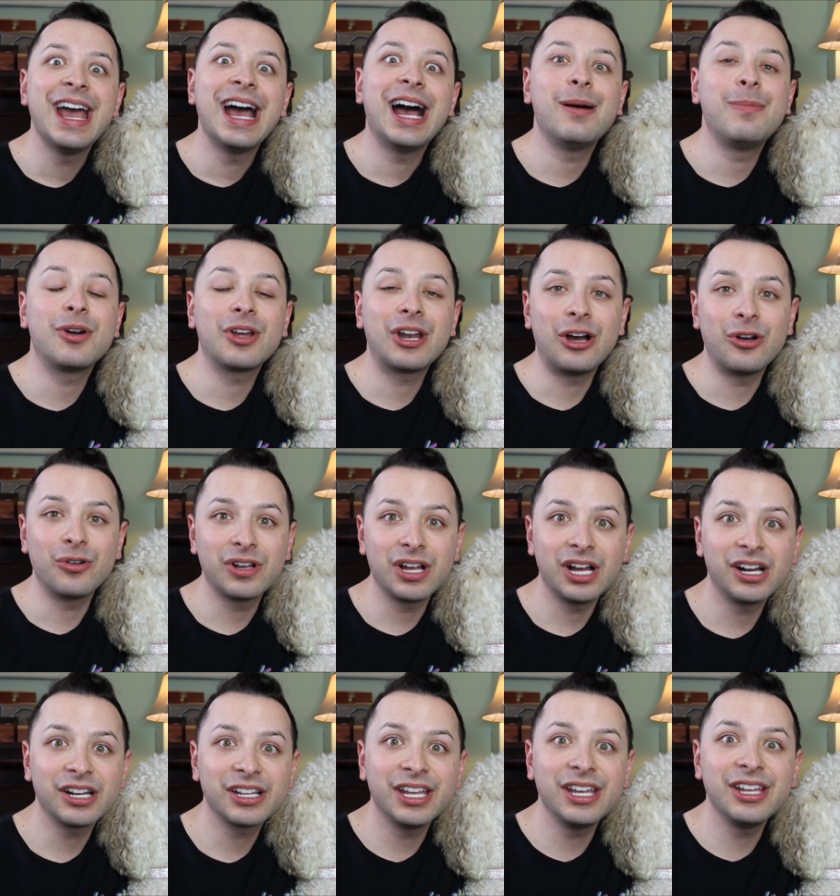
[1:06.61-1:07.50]
about how
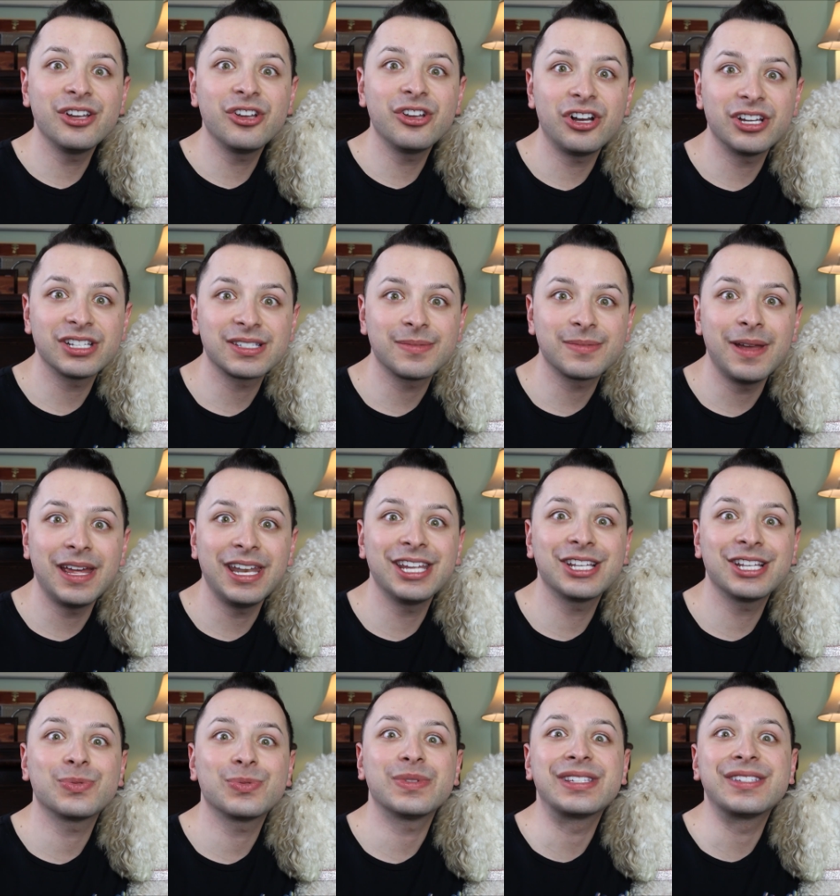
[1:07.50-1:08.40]
Kuckian
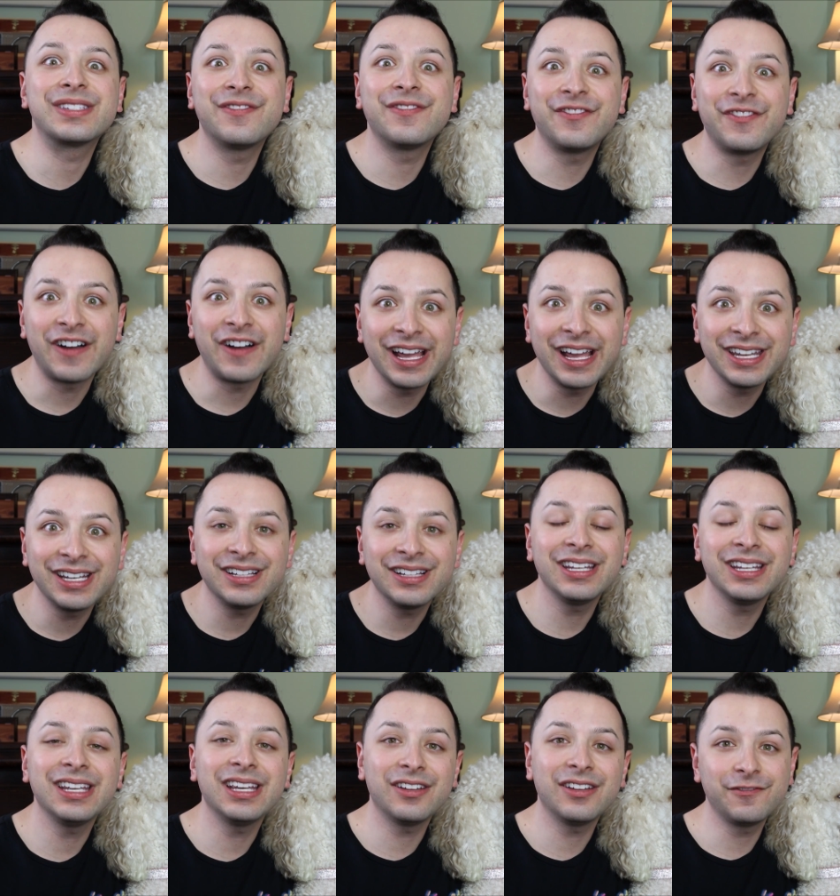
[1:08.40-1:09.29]
Cosmetics was
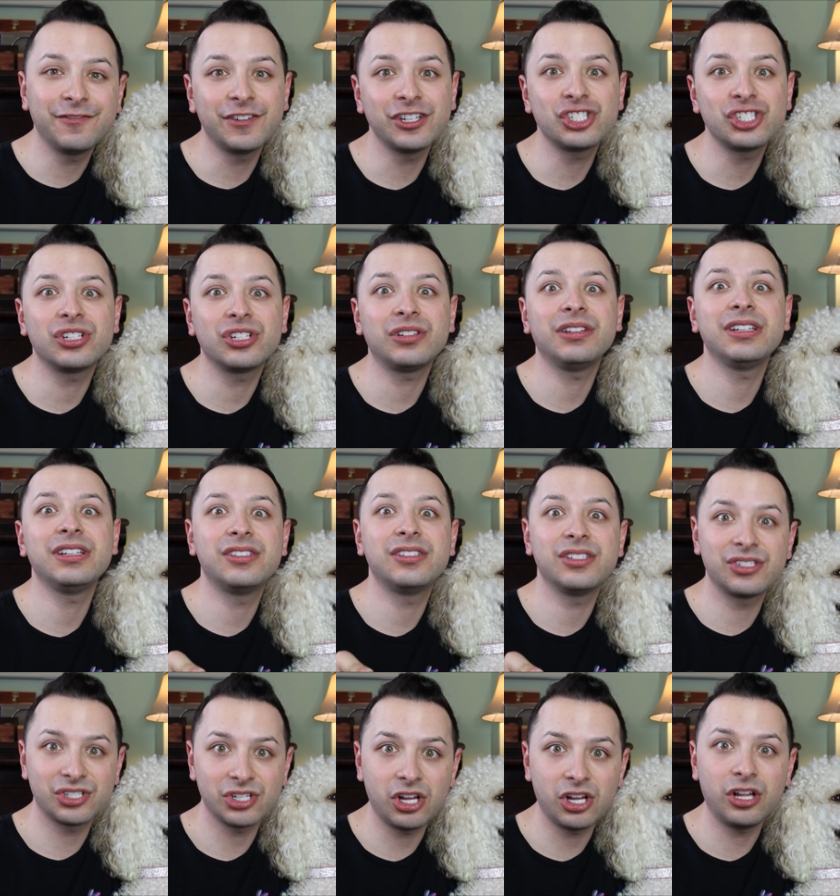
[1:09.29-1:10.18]
finally officially
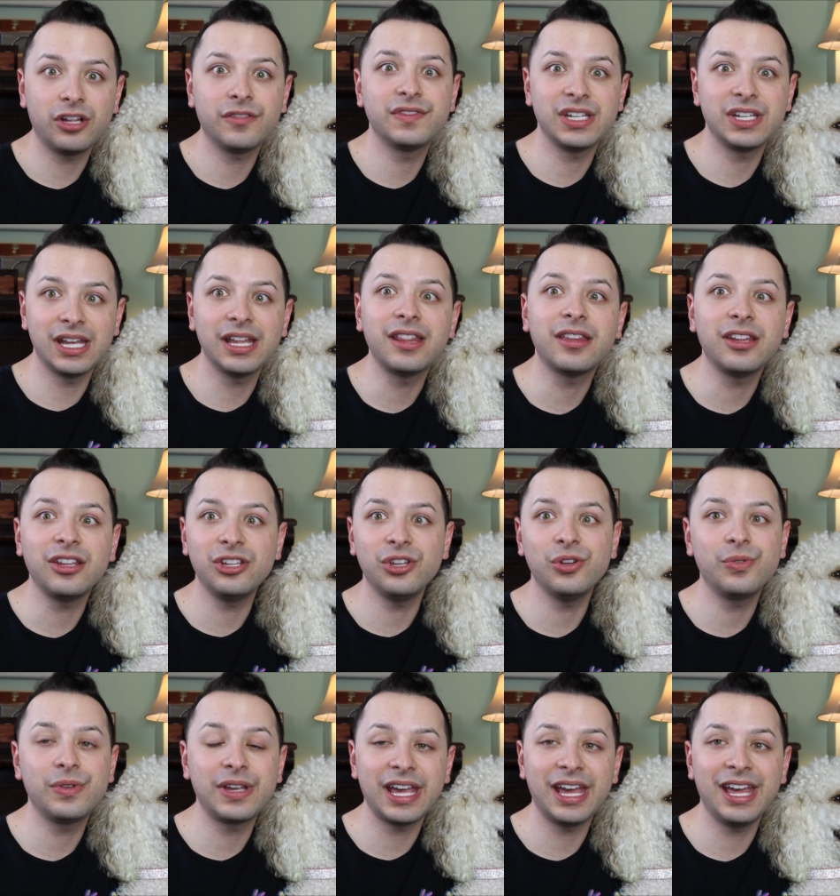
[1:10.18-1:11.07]
dissolved in the
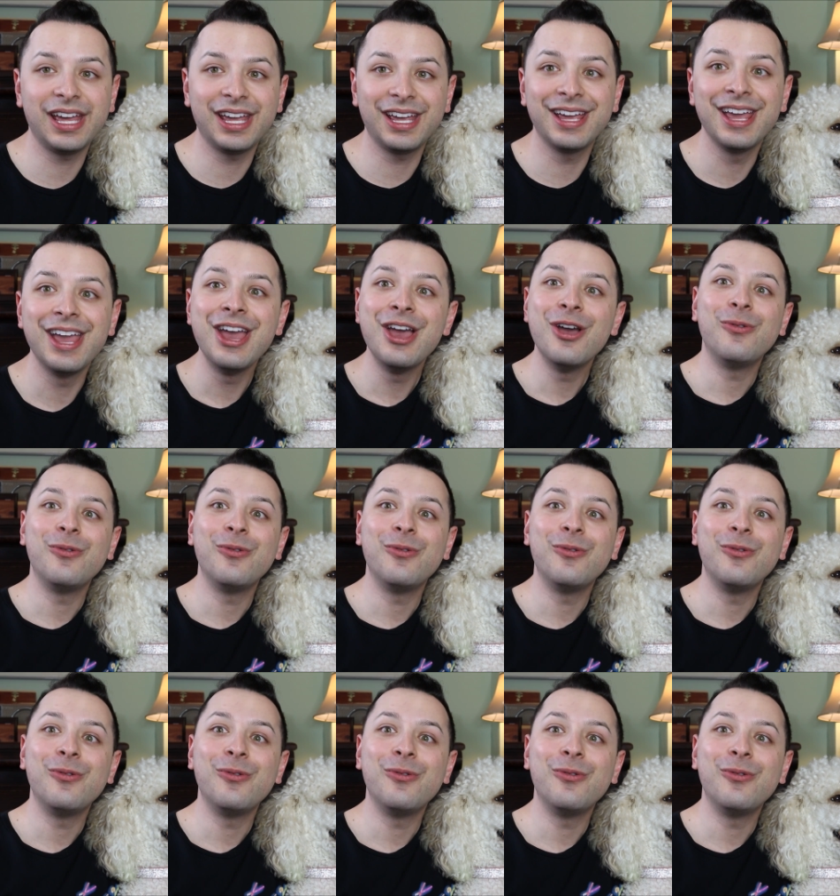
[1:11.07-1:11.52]
UK.